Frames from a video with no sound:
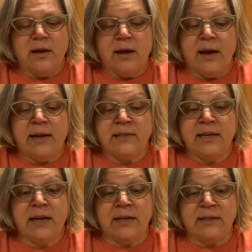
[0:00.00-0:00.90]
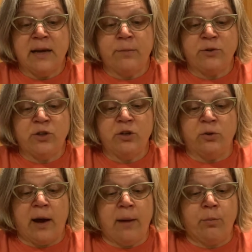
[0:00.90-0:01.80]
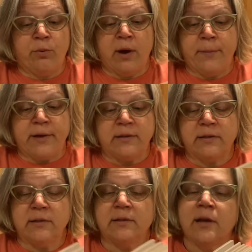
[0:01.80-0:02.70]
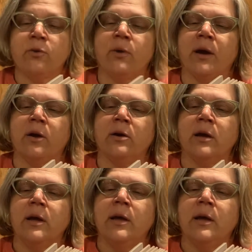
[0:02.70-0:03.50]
"And Tick and Temp, too, I promise," said Gregor.